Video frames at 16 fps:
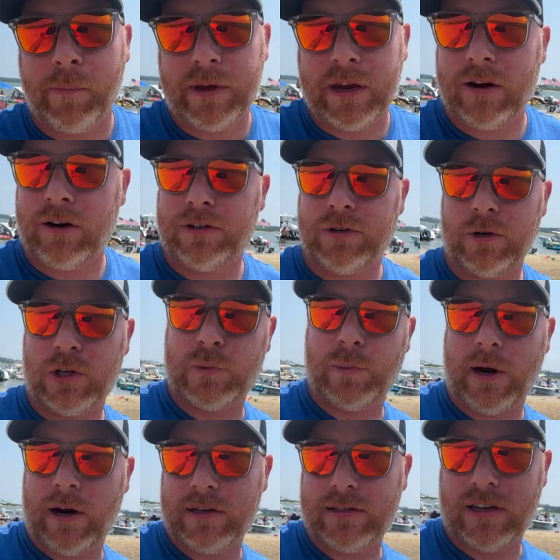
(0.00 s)
be here to
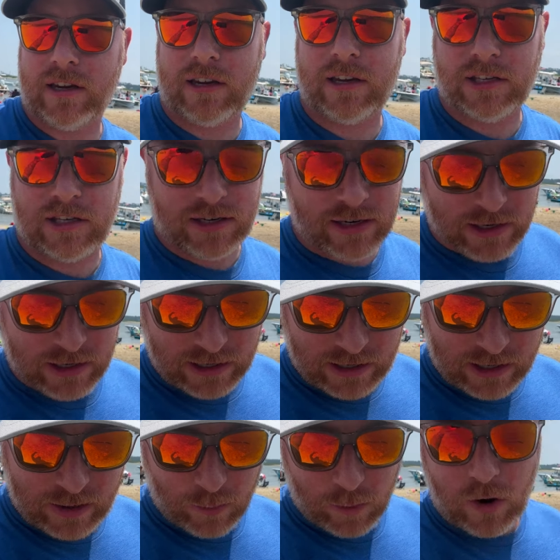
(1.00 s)
experience it because
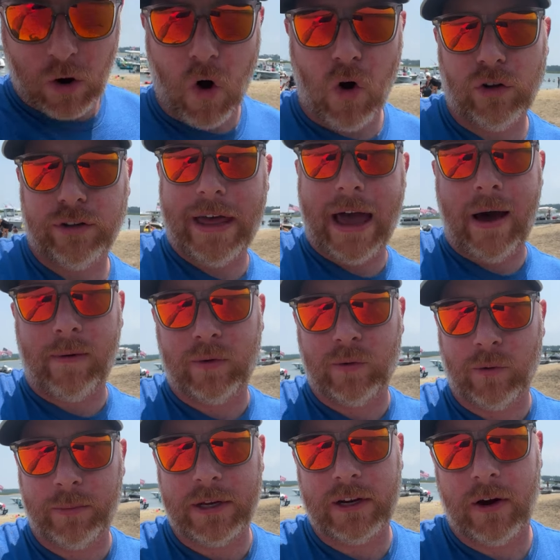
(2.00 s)
we're old now and
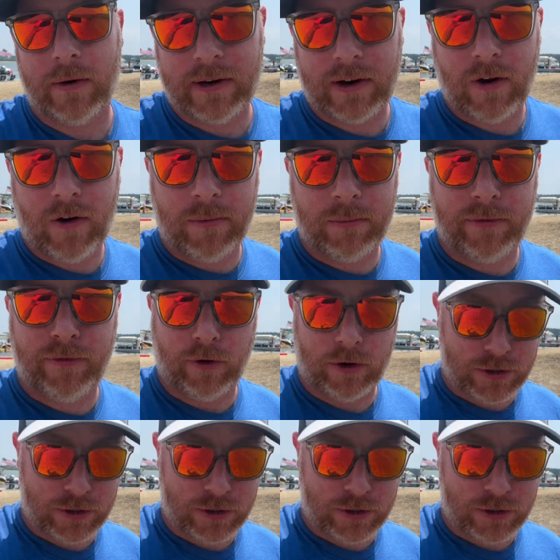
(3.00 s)
we'll be going home before